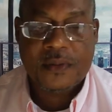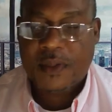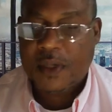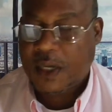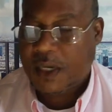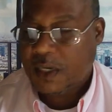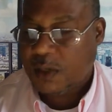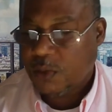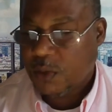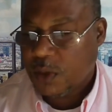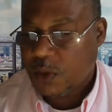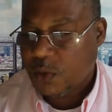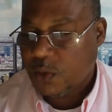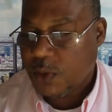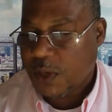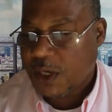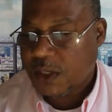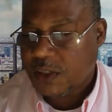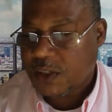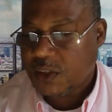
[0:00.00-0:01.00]
Anyone who
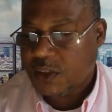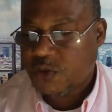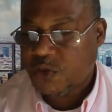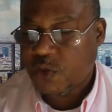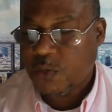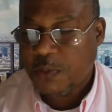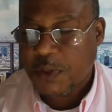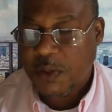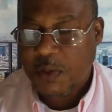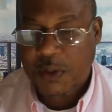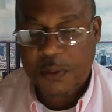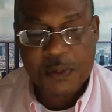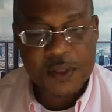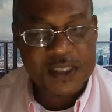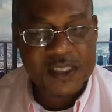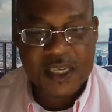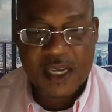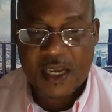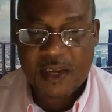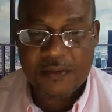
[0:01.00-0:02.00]
enters through me will be
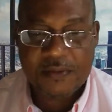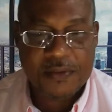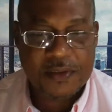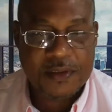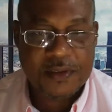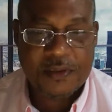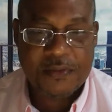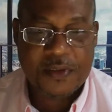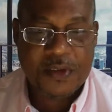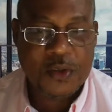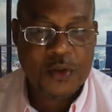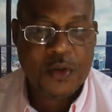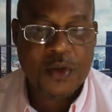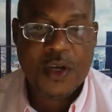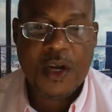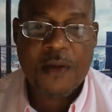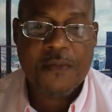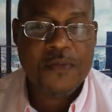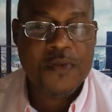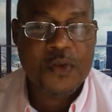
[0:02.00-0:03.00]
saved. If you don't
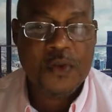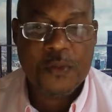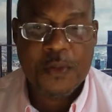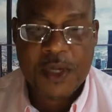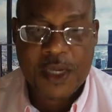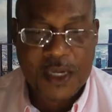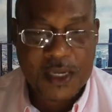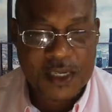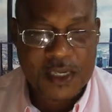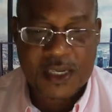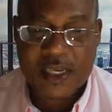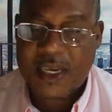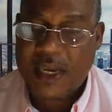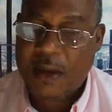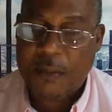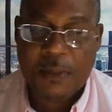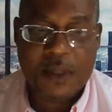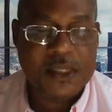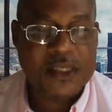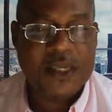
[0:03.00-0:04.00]
come through me, you
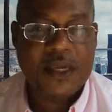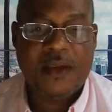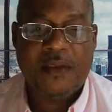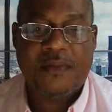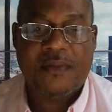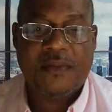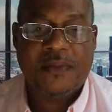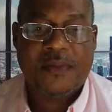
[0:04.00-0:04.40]
can't be saved.